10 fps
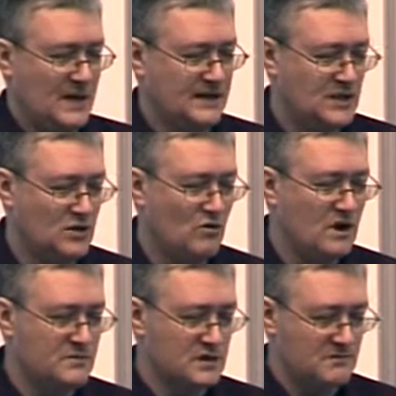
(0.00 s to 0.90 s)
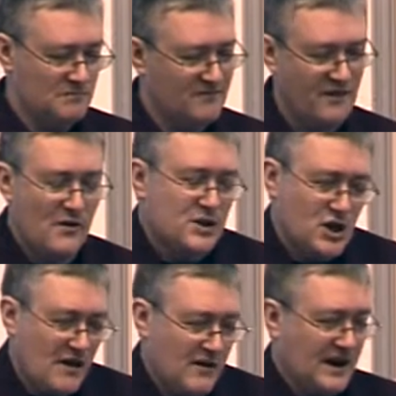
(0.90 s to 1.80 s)
It describes very
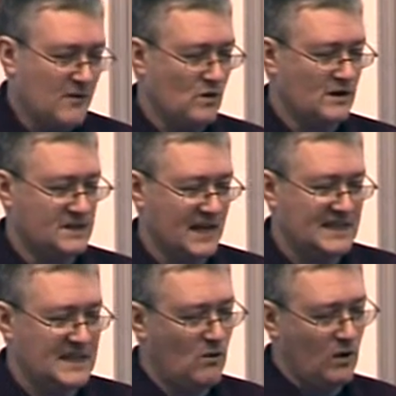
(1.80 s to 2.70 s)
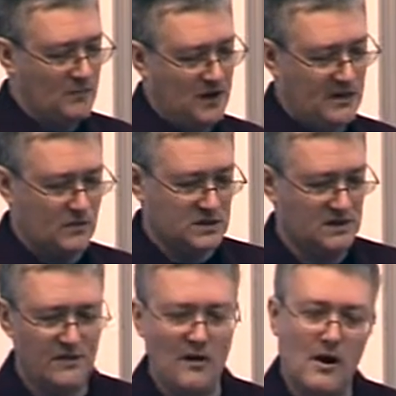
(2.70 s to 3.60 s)
generic networks and is equally applicable to
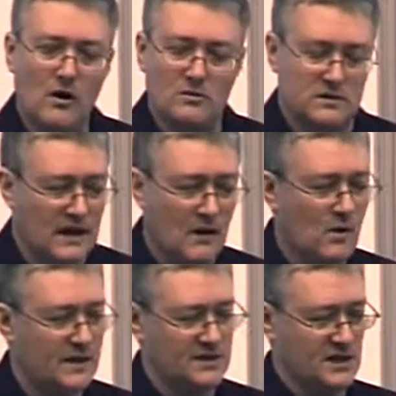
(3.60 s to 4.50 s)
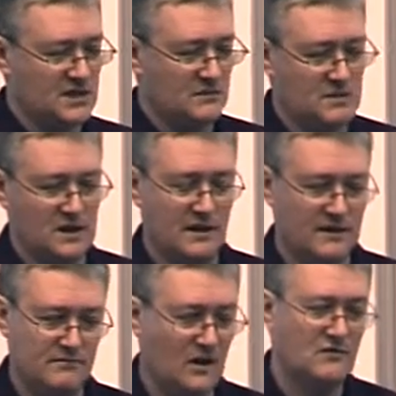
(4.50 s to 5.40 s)
very old networking systems
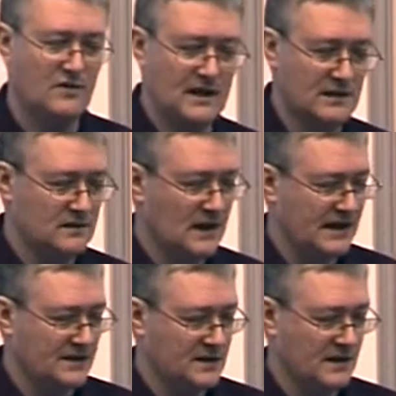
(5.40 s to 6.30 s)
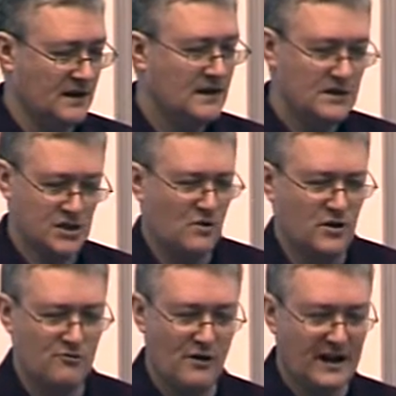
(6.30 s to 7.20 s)
like Novell and
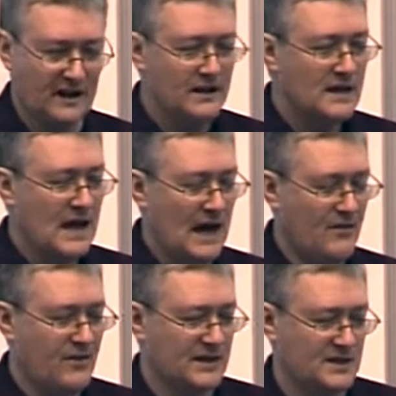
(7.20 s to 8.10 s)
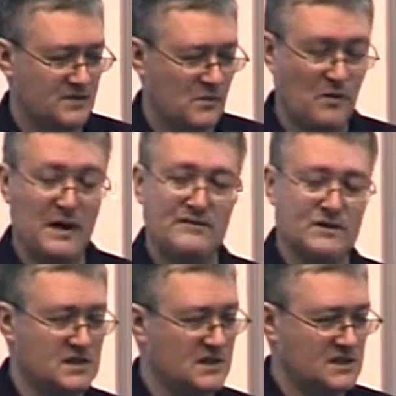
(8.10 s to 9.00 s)
Token Ring and things that we probably
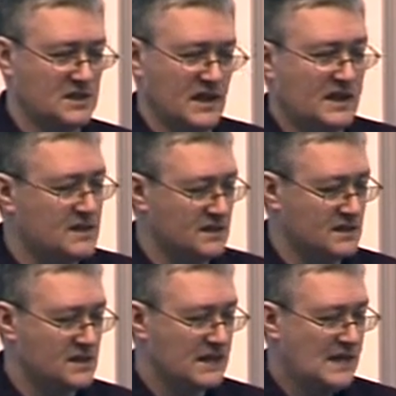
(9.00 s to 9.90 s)
haven't seen since the 80s.